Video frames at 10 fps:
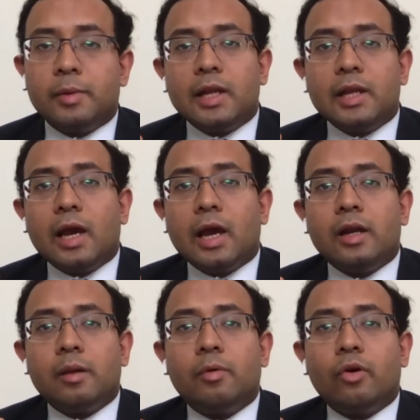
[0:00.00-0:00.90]
Similarly,
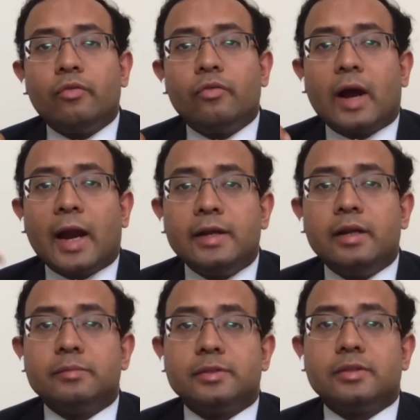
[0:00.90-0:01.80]
a number of
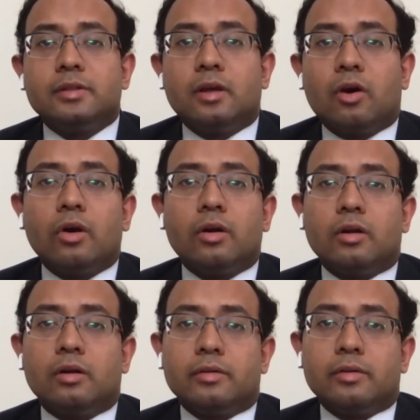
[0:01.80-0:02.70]
items
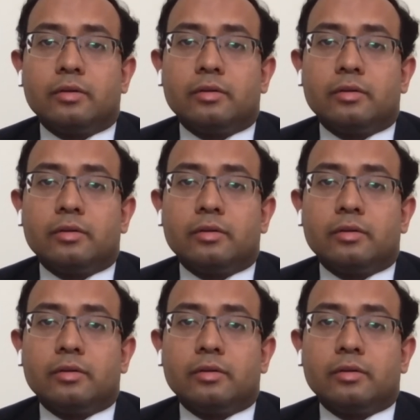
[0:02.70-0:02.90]
or uh,